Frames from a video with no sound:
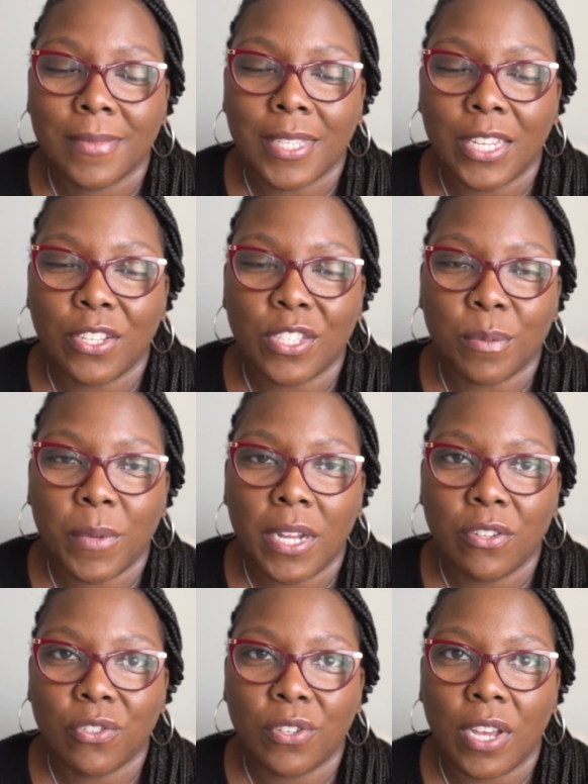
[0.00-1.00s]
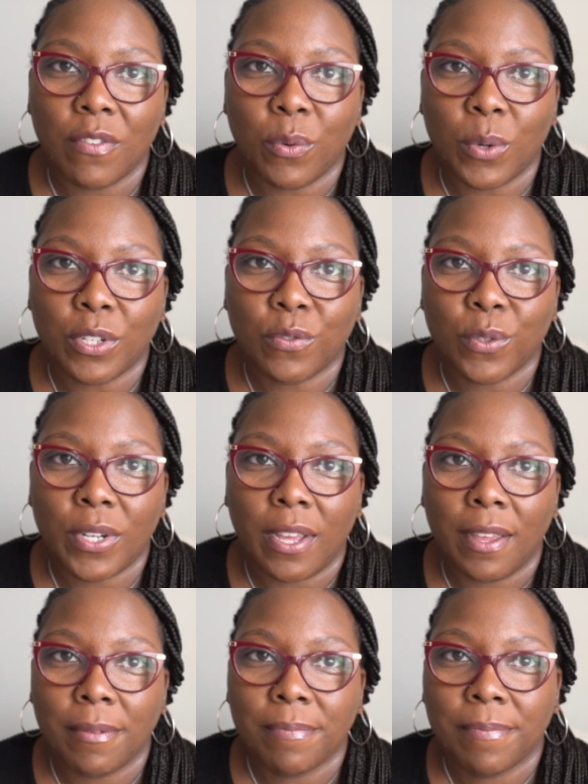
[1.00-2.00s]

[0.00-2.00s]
Thank you so much. You have a wonderful day.